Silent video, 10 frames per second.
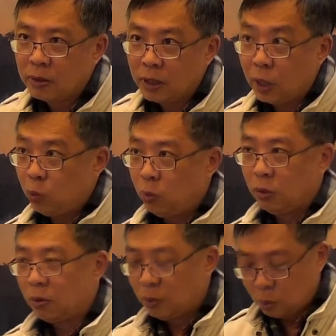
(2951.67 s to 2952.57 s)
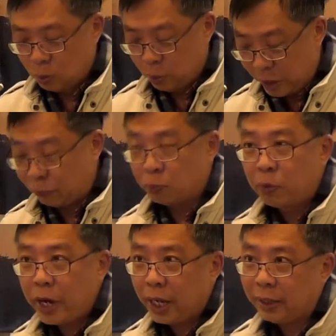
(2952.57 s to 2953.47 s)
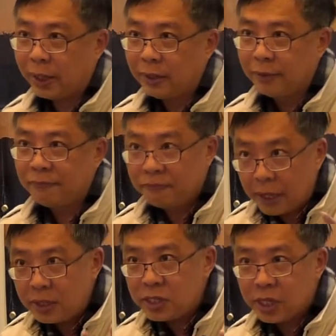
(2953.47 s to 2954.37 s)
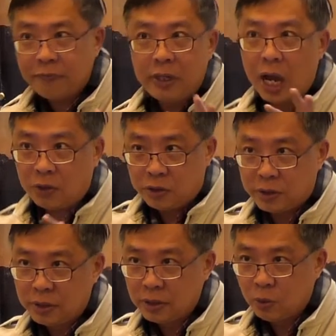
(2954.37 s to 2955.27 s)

And we have to pray that the funds given out,